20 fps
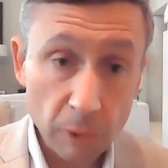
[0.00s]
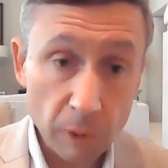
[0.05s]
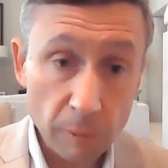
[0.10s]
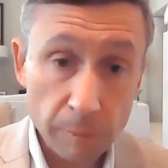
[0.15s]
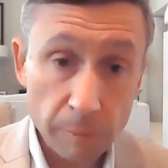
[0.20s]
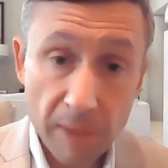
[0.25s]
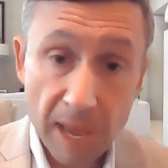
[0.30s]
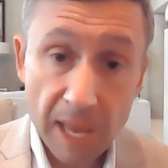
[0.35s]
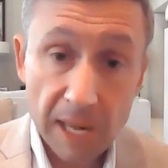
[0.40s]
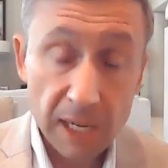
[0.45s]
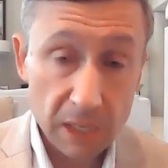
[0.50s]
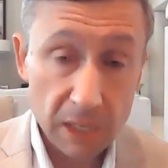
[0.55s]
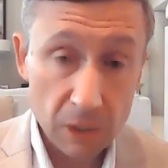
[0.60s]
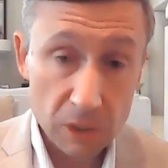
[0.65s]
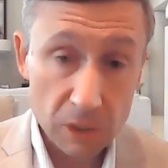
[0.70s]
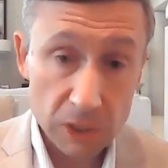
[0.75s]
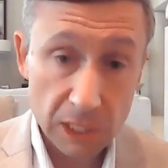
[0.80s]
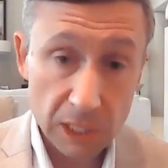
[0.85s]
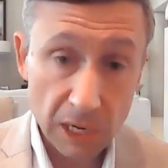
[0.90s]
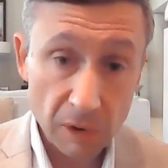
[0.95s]
for many
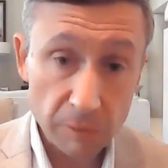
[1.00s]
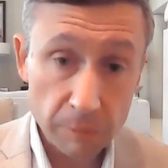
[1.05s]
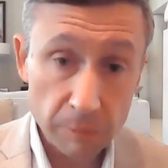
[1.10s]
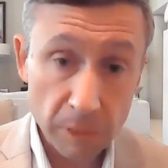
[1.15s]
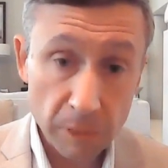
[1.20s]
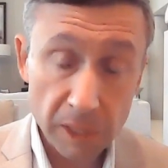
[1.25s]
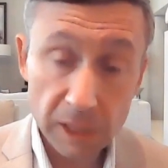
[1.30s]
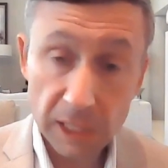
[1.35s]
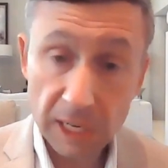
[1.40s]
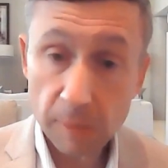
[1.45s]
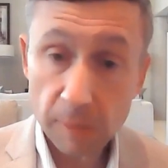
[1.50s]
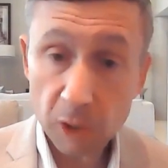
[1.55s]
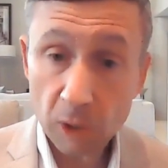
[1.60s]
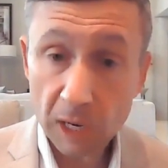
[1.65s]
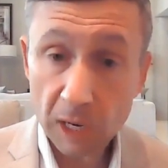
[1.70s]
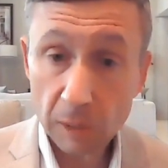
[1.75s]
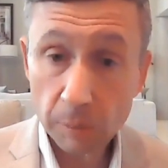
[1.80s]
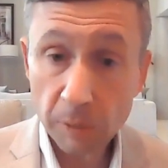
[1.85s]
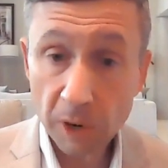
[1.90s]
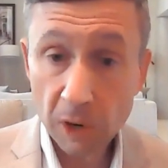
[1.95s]
years now by the Democratic